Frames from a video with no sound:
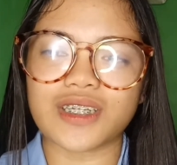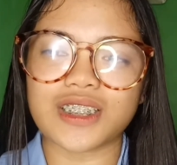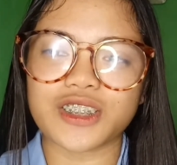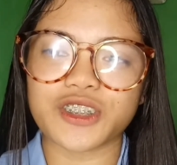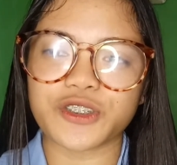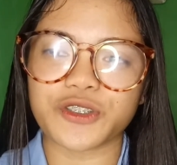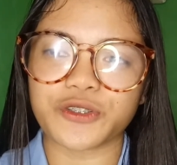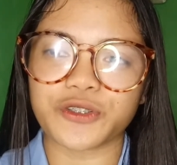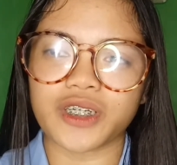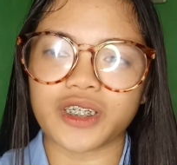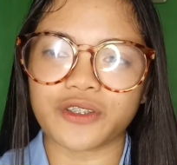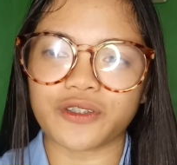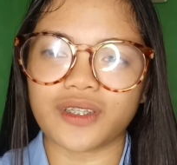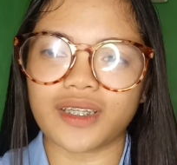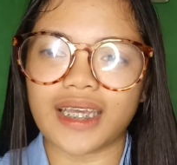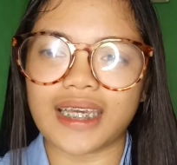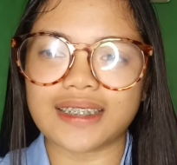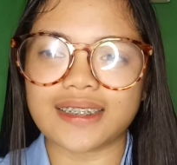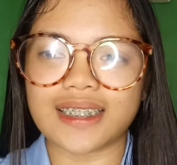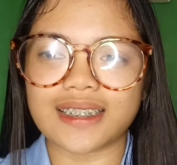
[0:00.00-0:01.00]
ensuring
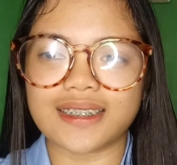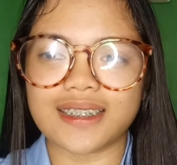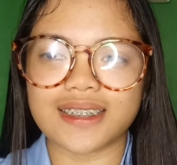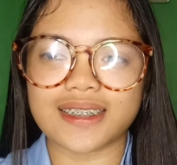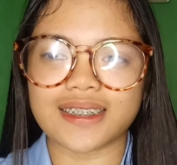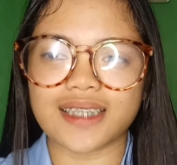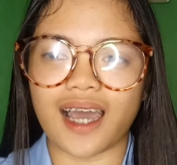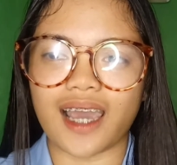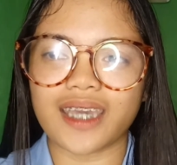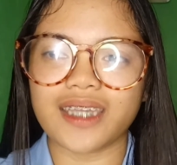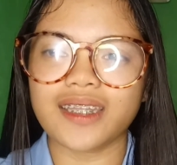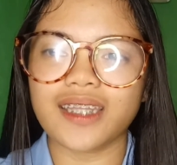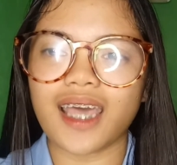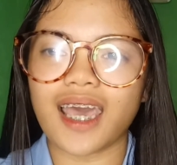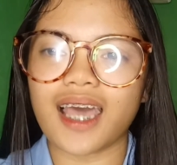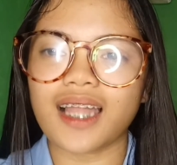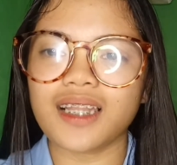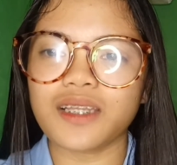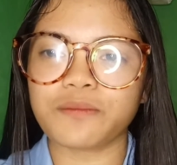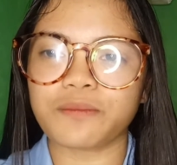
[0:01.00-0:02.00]
related
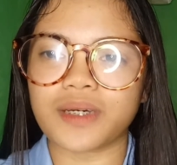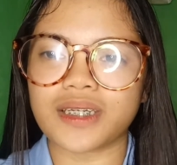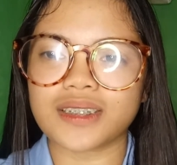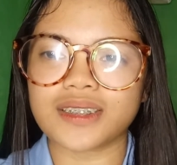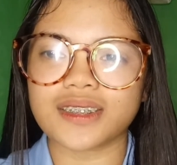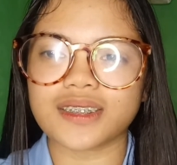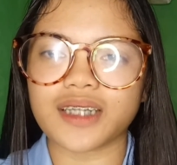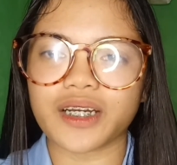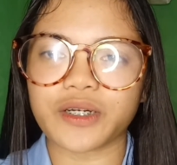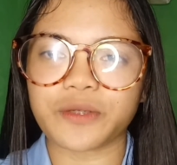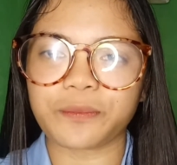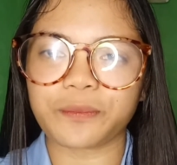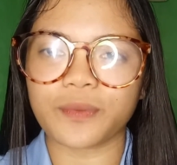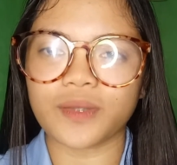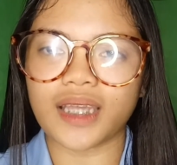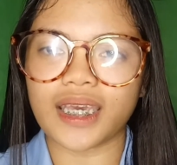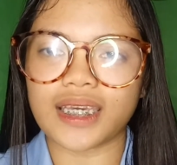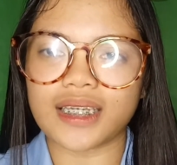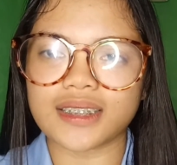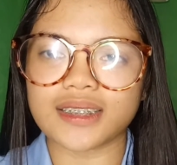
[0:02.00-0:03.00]
design elements are
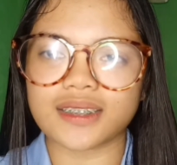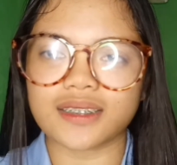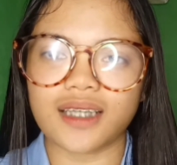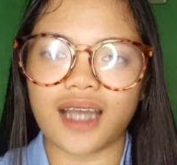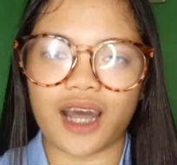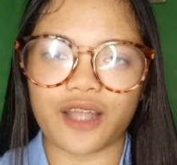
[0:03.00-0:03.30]
placed